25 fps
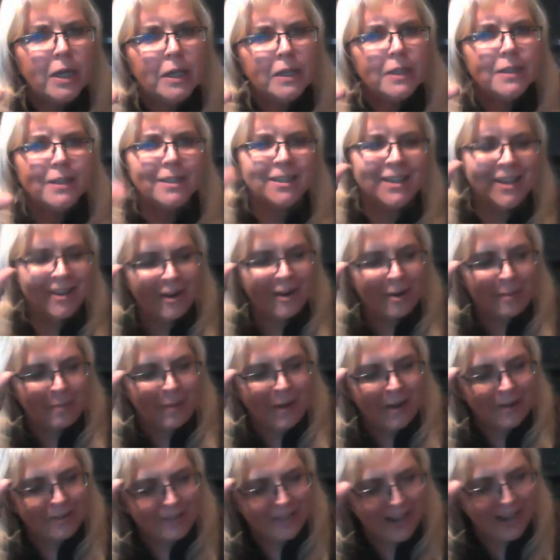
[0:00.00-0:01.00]
Sorry
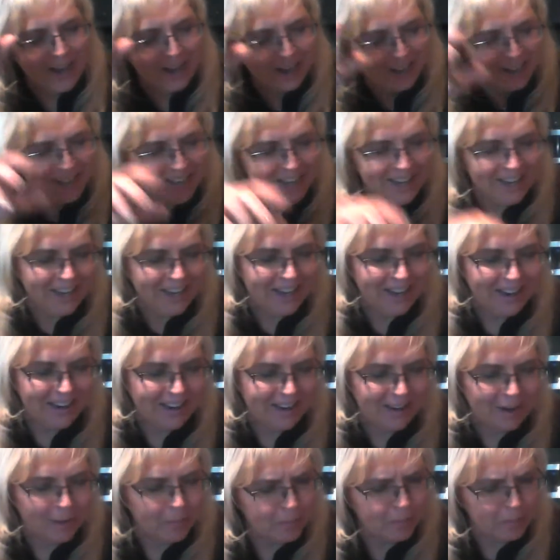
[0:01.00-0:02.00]
about
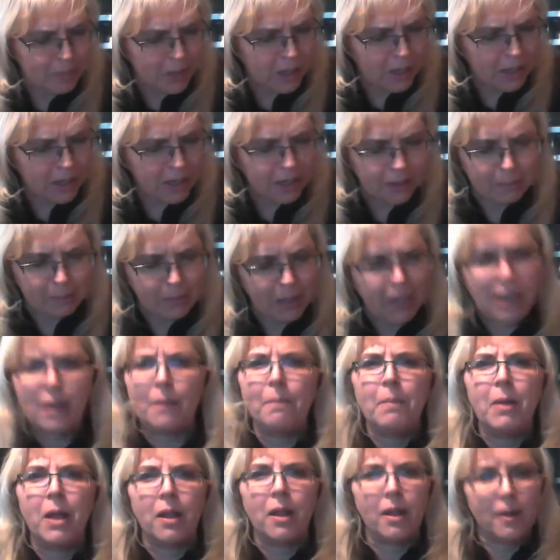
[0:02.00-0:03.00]
that.
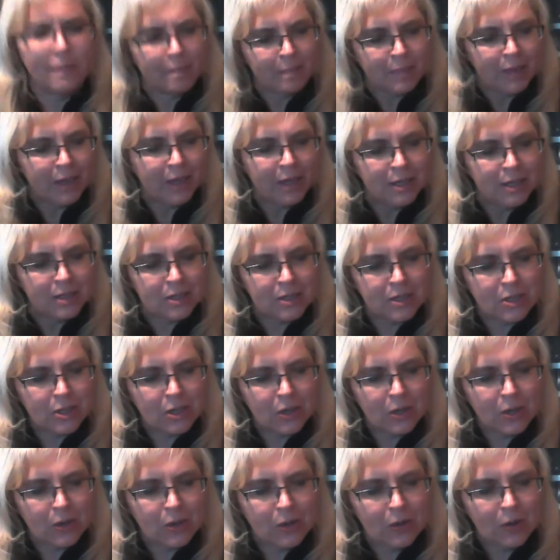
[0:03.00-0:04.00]
Bella.
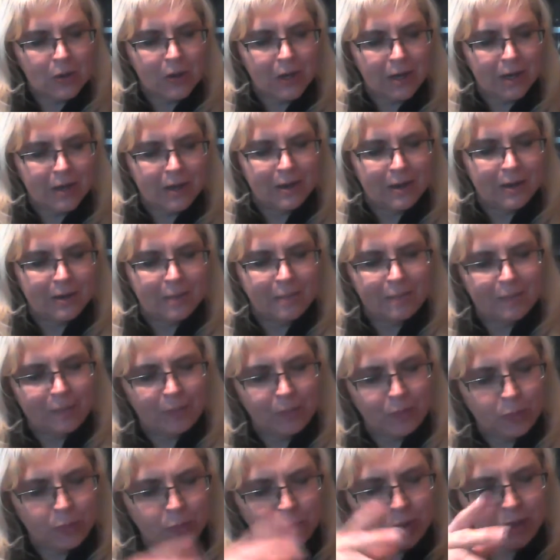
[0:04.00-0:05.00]
So
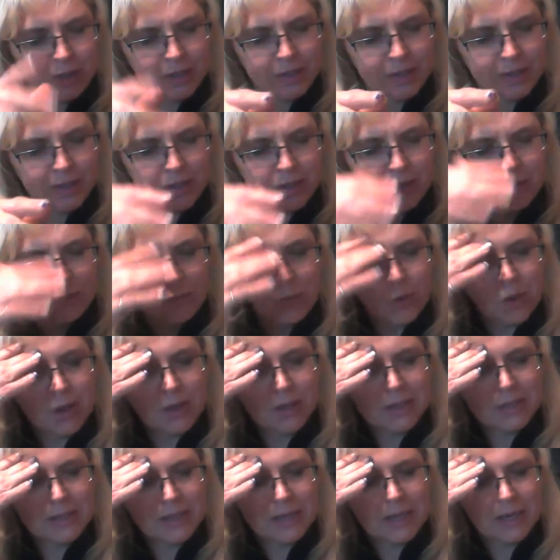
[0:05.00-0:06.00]
with the Six of
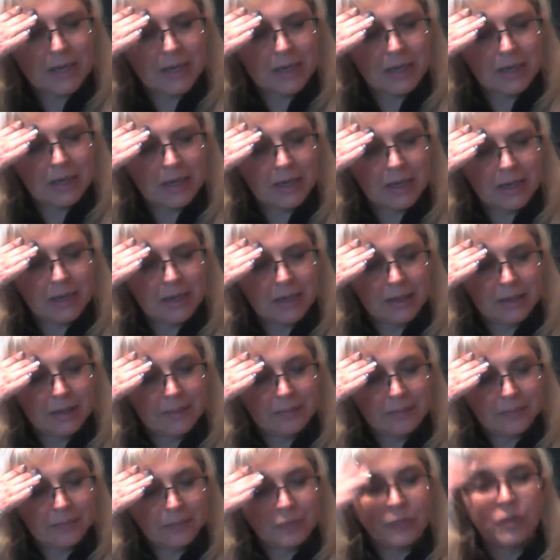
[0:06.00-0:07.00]
Wands again,
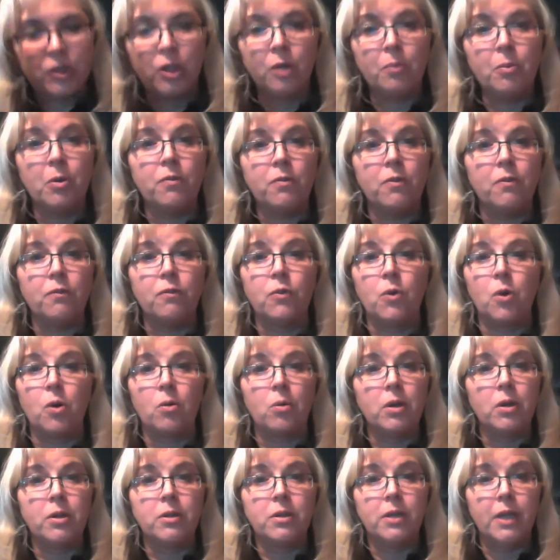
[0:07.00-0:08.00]
you're moving
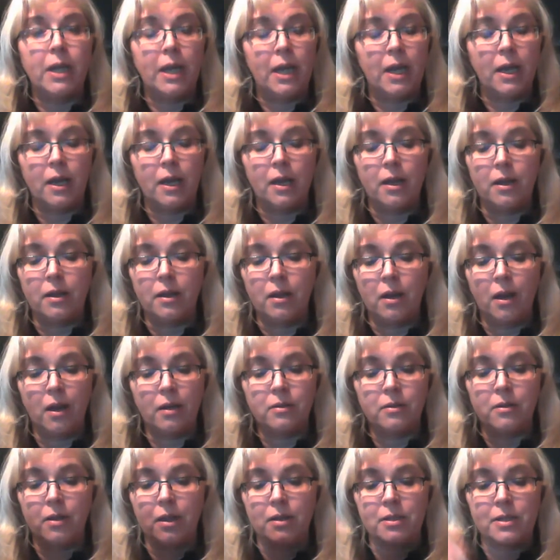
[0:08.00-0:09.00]
forward,
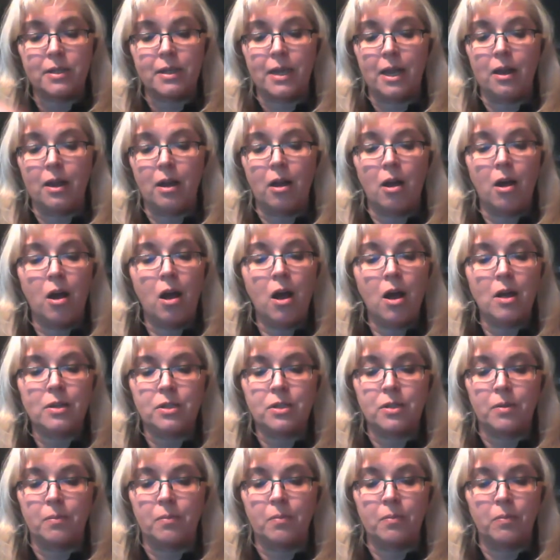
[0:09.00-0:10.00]
and that's an
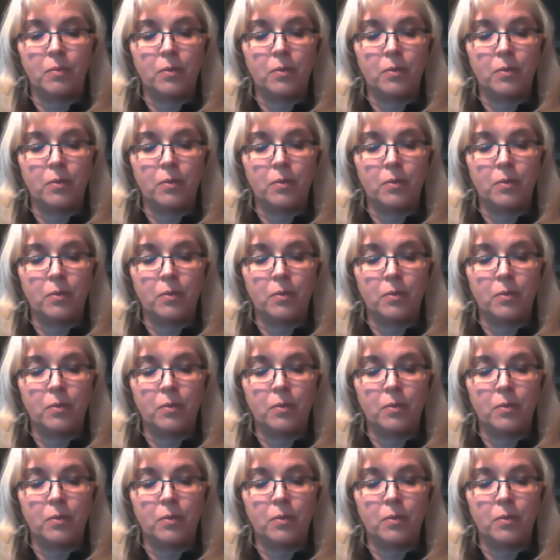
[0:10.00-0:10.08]
awesome